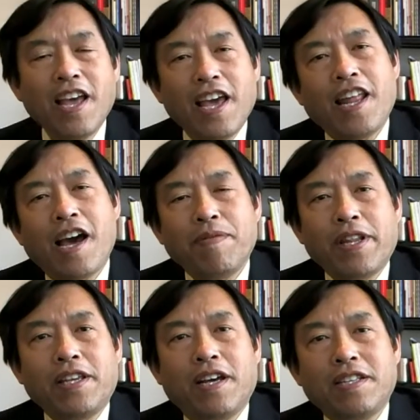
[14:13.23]
Sure.
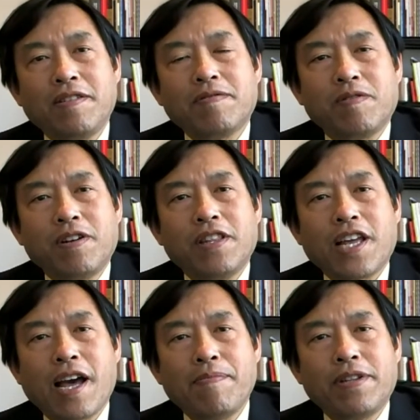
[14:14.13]
And how many
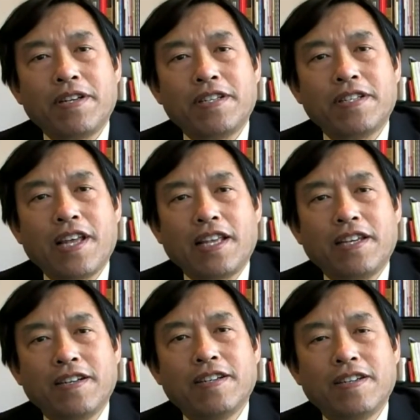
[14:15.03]
teams were in the
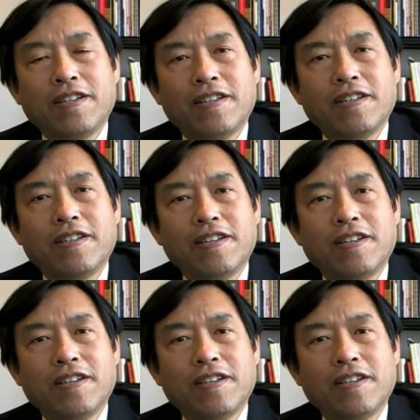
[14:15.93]
competition that year?